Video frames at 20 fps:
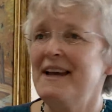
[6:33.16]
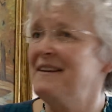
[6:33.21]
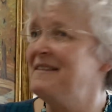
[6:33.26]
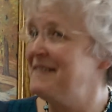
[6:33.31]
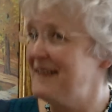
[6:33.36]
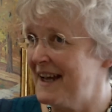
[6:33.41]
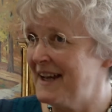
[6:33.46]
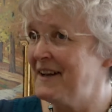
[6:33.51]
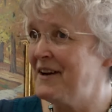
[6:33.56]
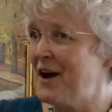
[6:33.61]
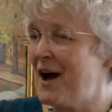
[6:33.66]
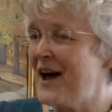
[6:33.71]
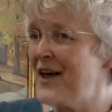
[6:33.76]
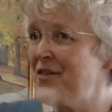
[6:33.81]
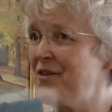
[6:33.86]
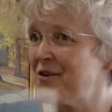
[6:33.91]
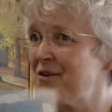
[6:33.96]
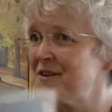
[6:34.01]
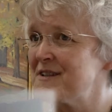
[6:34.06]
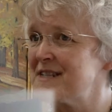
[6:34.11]
and, and
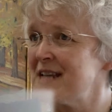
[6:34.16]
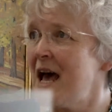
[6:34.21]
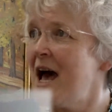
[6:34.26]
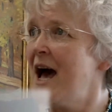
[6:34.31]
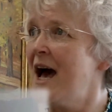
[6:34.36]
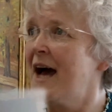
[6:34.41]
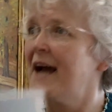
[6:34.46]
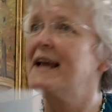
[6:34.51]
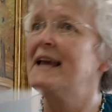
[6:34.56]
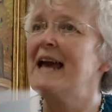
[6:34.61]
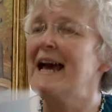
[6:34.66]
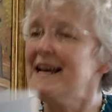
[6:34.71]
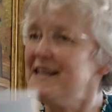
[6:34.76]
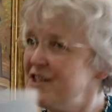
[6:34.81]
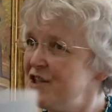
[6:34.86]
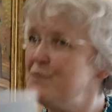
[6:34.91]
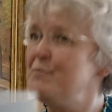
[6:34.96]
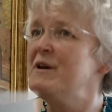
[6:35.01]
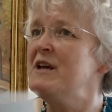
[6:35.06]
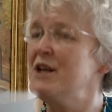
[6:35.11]
others,
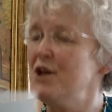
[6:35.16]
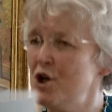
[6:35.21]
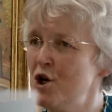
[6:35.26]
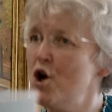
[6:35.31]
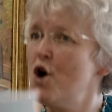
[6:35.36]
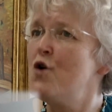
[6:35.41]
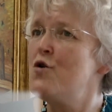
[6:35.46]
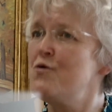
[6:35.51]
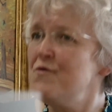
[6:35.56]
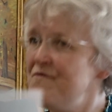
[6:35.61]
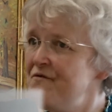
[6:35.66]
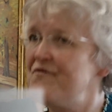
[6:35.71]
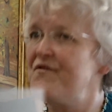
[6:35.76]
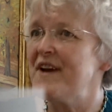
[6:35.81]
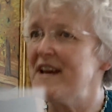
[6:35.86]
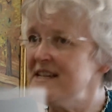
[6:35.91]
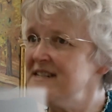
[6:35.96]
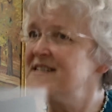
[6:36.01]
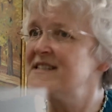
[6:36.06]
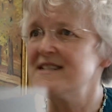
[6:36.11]
get to be known
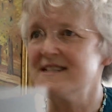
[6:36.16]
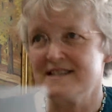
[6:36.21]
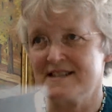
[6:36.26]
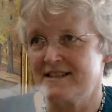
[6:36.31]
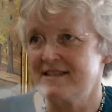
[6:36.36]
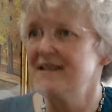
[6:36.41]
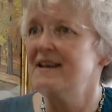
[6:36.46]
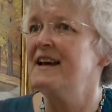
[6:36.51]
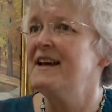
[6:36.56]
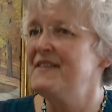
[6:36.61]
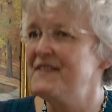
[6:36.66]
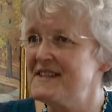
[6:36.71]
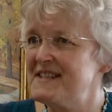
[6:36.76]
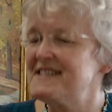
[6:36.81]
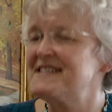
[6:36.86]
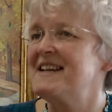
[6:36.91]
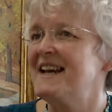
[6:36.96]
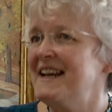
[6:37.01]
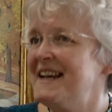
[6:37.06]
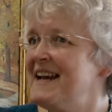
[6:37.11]
faces in the
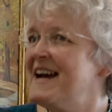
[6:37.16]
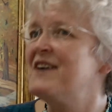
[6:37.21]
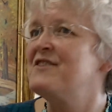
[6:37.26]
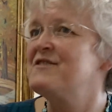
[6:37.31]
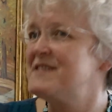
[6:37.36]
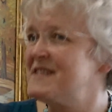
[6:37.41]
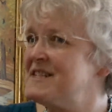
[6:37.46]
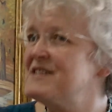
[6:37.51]
State House